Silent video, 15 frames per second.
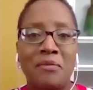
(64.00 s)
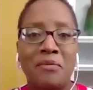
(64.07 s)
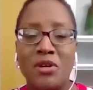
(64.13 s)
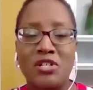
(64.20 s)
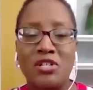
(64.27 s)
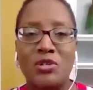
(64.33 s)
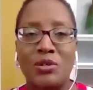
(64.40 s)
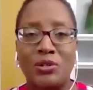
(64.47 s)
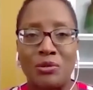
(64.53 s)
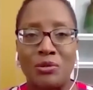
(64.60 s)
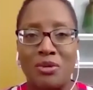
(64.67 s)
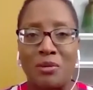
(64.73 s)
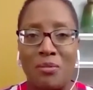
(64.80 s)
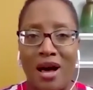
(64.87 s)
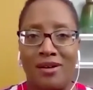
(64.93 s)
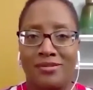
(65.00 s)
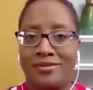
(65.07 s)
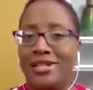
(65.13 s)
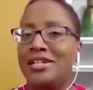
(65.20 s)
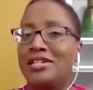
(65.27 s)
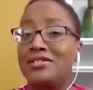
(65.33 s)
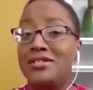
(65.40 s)
let me read you a little bit about
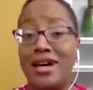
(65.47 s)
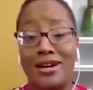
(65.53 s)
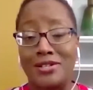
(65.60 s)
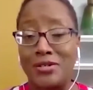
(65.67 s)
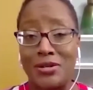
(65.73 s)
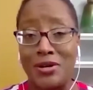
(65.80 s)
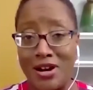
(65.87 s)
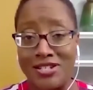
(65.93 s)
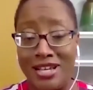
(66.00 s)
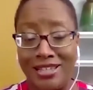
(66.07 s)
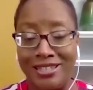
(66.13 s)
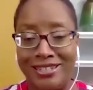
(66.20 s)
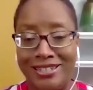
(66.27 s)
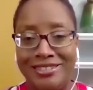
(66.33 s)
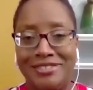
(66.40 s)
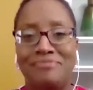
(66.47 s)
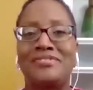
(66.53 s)
Dr. Gardella.